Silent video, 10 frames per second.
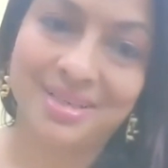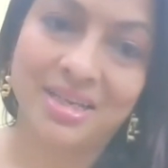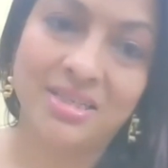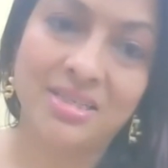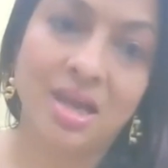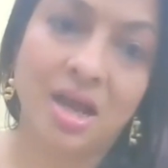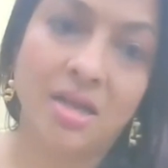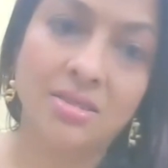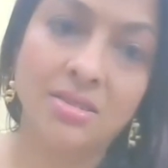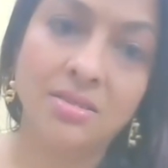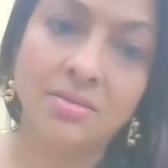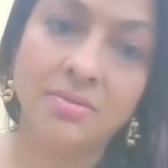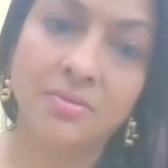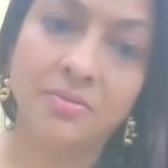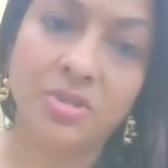It is a garden
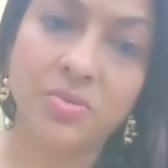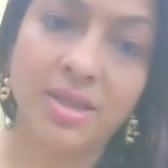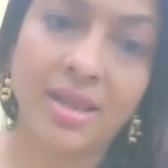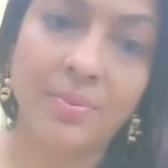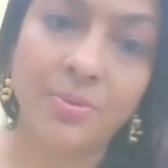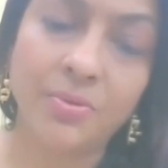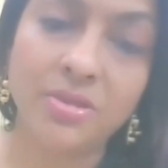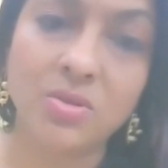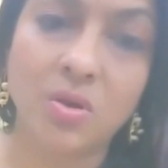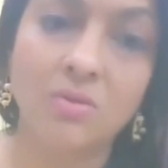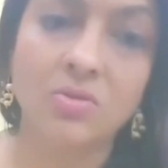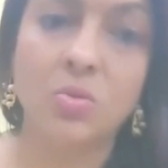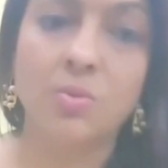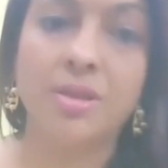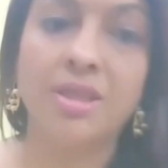which will help you resolve
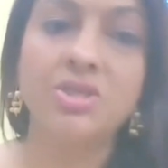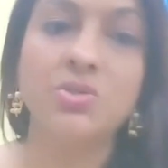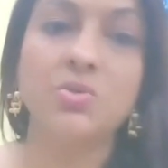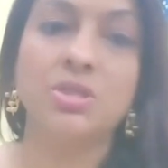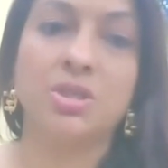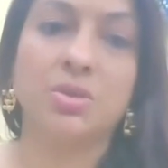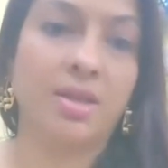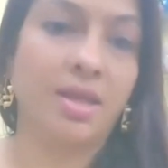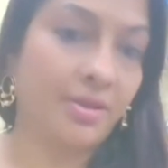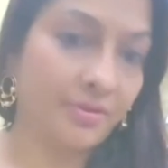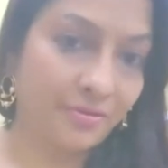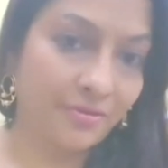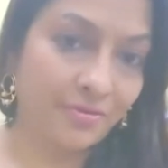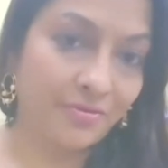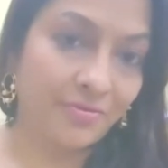so many issues in your life.
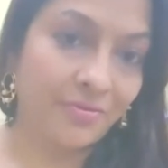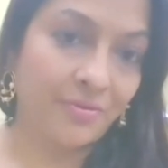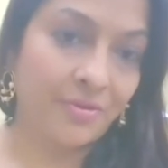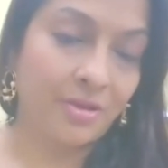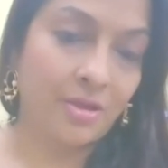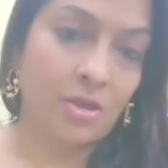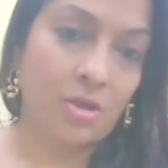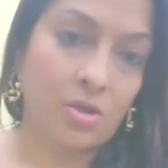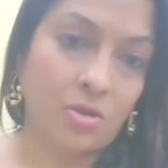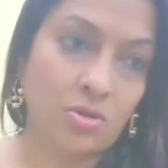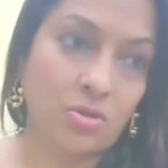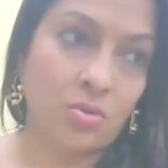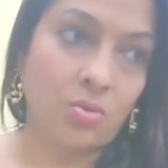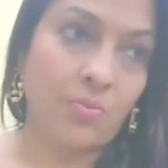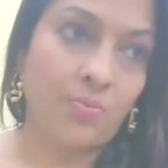
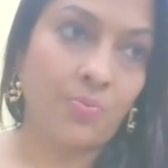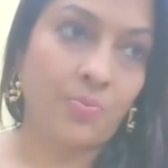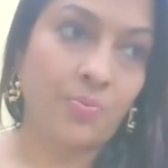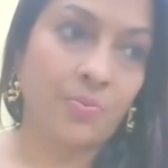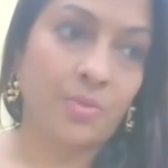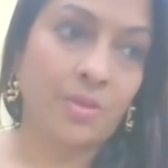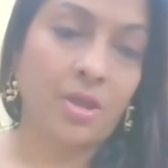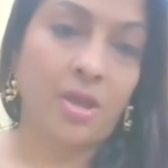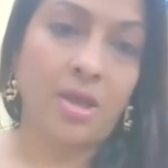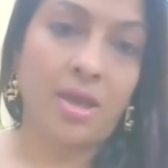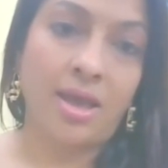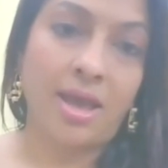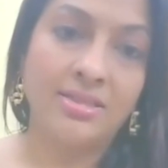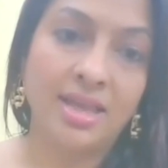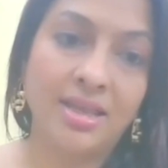So,
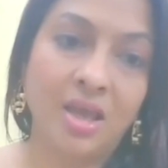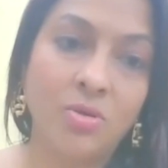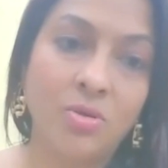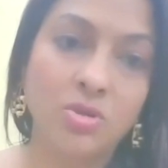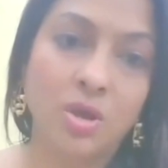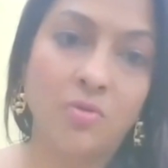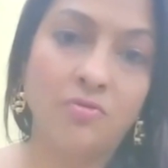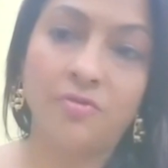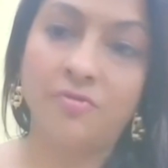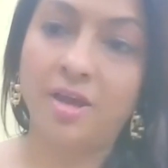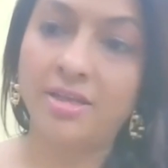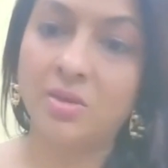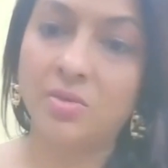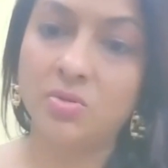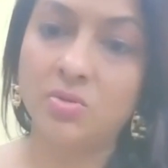as I count you down from 5
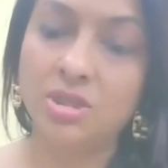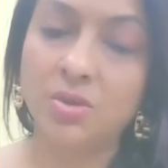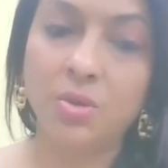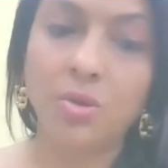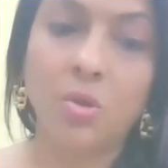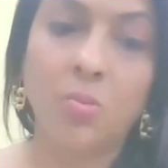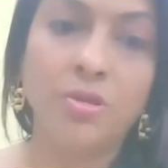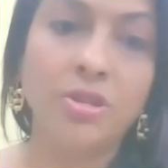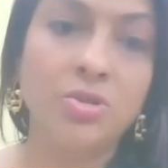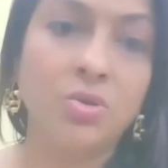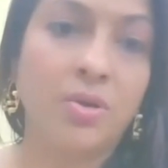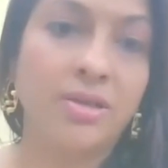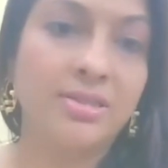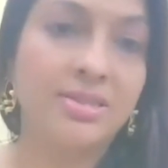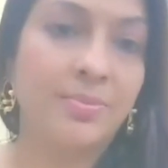down to 0, you'll open the door
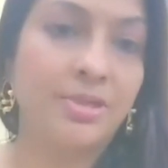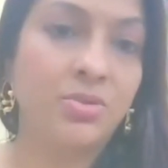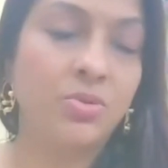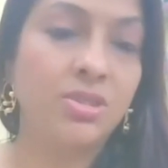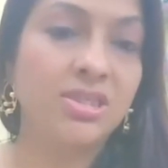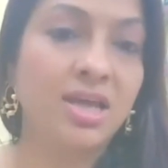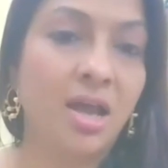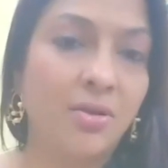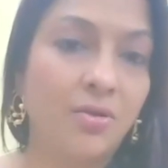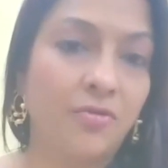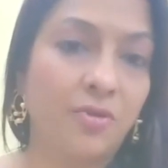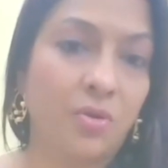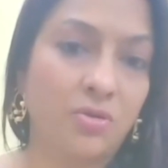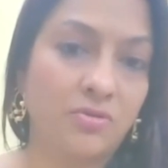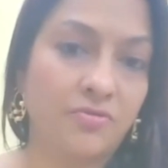and step into this garden of
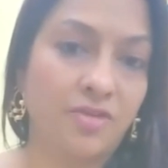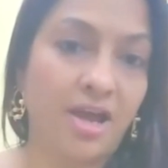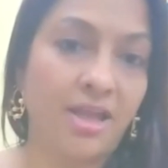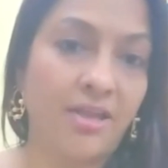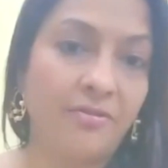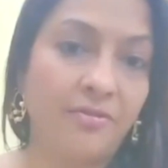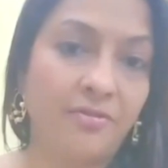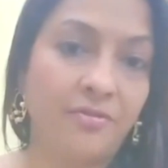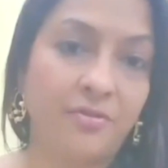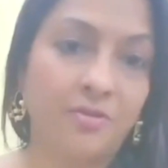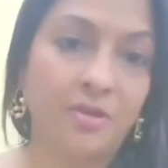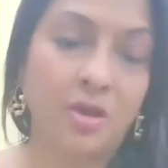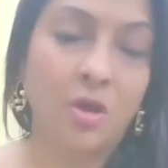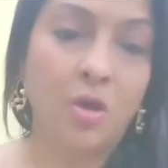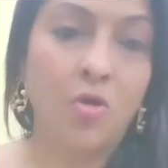yours. 5.
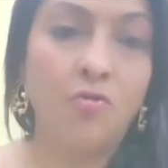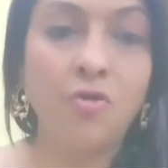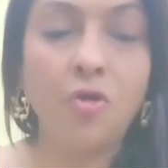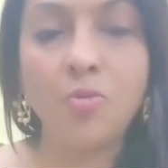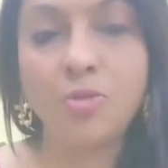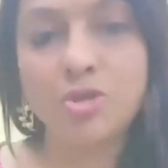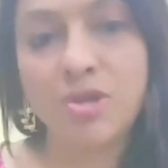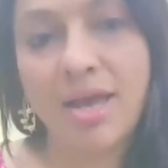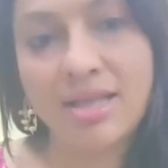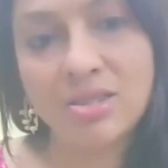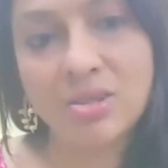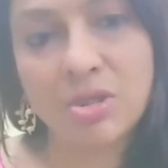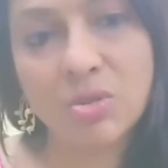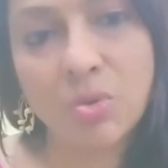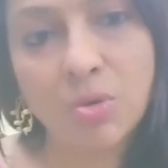4, put your hands on the
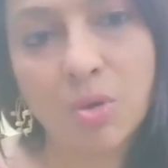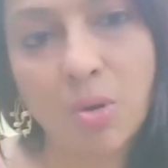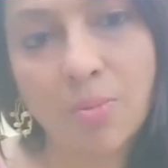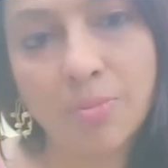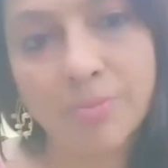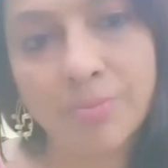doorknob.